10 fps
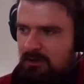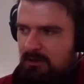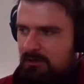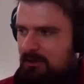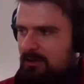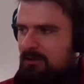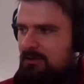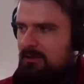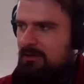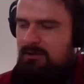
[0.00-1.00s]
Click
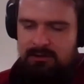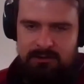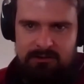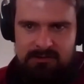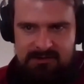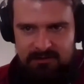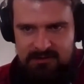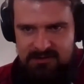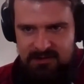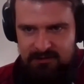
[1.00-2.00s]

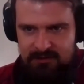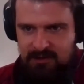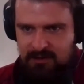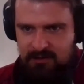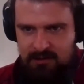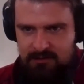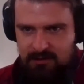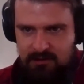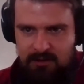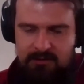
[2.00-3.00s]
consultants out there,
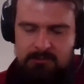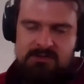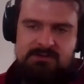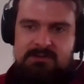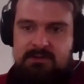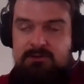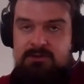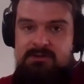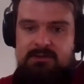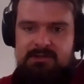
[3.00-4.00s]
and other business
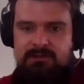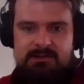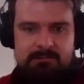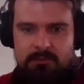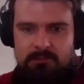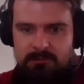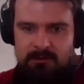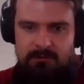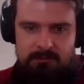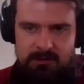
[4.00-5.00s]
intelligence consultants probably
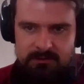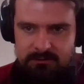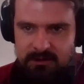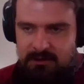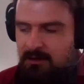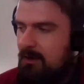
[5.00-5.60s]
as well, right?